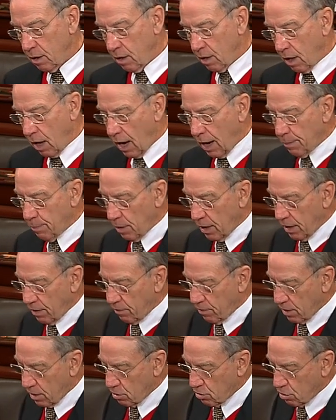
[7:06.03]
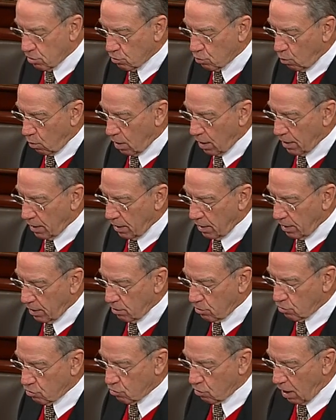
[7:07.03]
I believe this is what
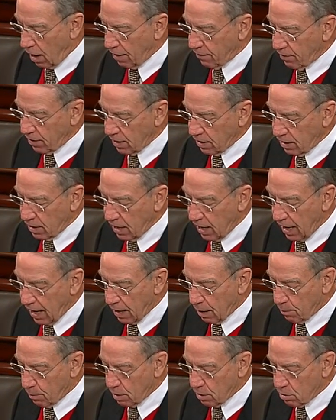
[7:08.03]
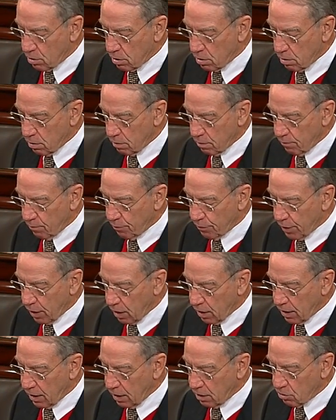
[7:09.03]
is driving the animus
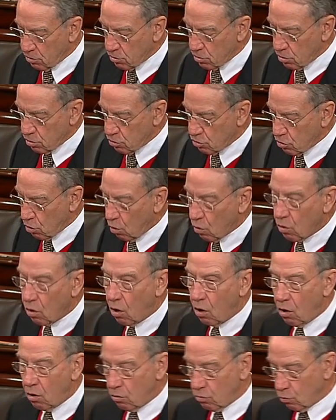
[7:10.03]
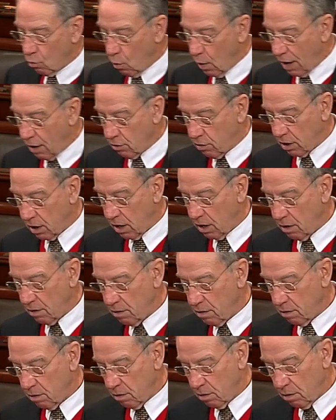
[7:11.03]
against the so-called wealthy
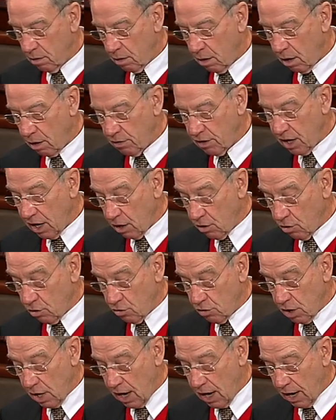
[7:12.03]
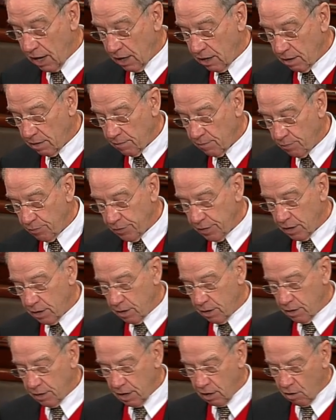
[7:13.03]
on the other side.
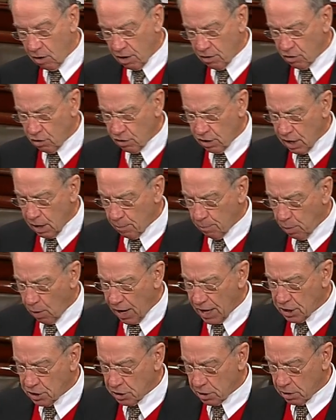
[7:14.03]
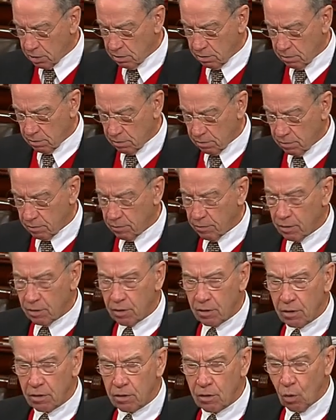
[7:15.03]
They're under the impression
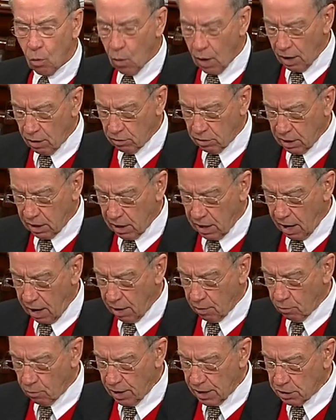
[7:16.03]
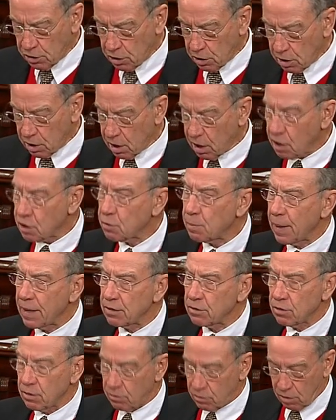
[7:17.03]
the wealthy got rich at the
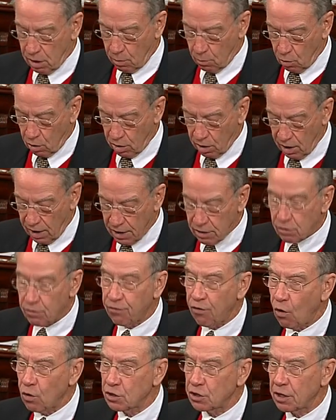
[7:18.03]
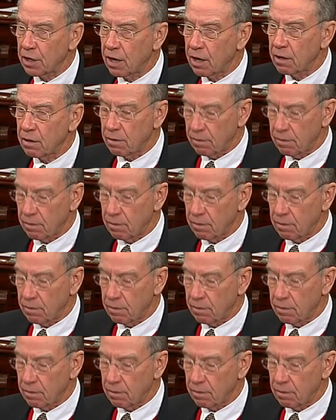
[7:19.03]
expense of someone less fortunate.